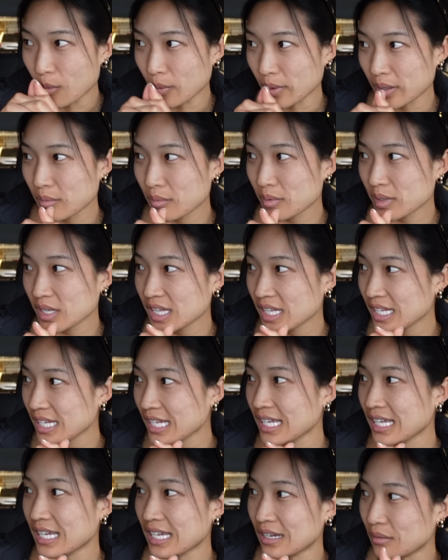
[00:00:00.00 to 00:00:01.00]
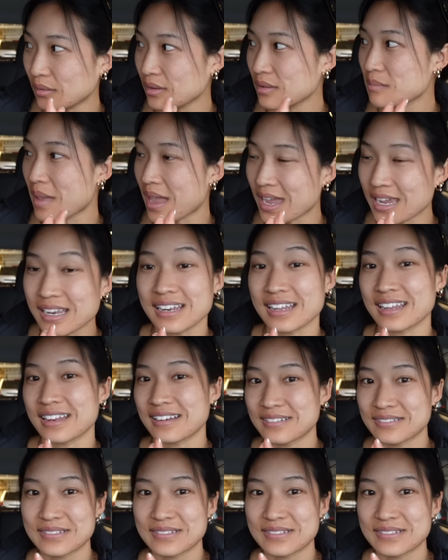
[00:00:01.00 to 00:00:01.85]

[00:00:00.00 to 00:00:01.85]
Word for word: We really, we made it.